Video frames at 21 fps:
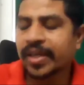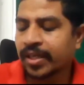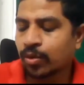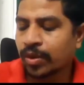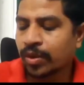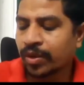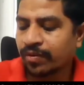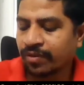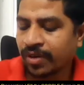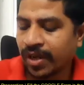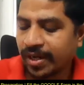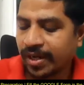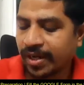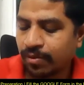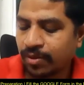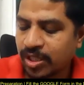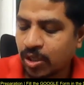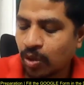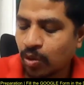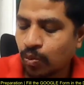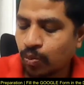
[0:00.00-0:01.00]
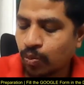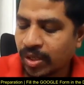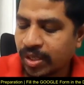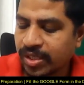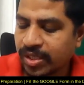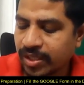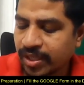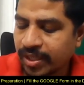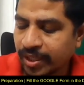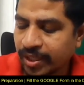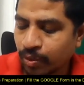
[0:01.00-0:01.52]
tending to infinite? Which
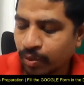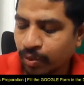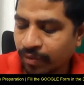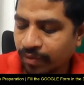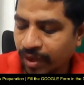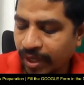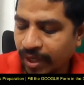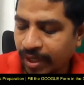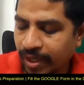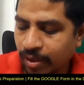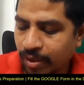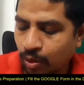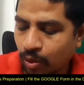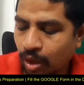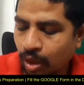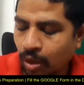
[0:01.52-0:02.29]
output is tending to infinite? Step,